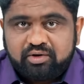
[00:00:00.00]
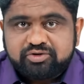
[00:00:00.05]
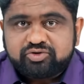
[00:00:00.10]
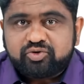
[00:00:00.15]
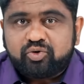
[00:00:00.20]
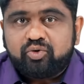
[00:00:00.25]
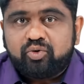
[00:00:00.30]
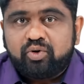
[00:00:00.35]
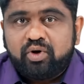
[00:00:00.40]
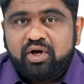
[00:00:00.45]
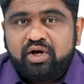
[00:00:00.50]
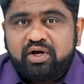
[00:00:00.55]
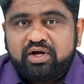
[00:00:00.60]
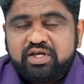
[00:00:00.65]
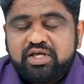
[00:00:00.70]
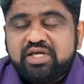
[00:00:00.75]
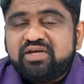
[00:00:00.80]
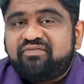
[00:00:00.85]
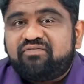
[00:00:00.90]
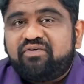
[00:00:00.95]
So
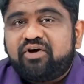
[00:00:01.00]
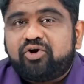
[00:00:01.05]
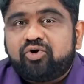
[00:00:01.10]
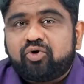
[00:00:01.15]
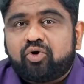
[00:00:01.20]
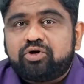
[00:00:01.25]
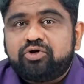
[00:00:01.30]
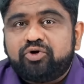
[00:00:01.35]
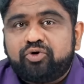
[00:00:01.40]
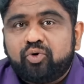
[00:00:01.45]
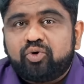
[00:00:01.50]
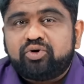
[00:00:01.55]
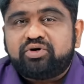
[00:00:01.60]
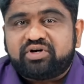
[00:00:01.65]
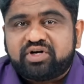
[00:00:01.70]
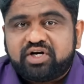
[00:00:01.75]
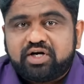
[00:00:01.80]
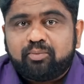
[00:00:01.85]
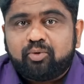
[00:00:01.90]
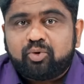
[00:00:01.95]
if at all you
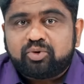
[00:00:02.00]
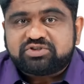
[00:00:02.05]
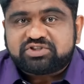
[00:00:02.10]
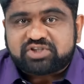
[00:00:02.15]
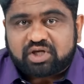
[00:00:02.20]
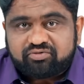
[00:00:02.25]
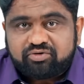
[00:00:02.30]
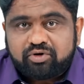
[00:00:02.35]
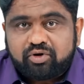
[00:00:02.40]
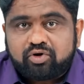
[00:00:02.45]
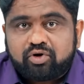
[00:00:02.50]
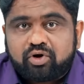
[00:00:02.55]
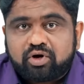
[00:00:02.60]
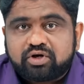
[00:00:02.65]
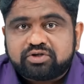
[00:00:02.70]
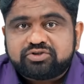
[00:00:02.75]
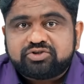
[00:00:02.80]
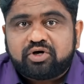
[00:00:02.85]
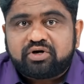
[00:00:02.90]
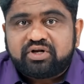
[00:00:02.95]
don't read about
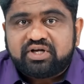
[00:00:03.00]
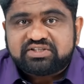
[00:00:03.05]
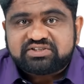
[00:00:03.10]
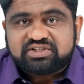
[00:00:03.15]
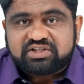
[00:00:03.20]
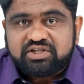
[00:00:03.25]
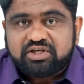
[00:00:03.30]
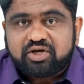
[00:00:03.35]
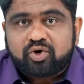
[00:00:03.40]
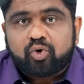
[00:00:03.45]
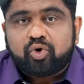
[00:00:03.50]
Staphylococcus aureus, E.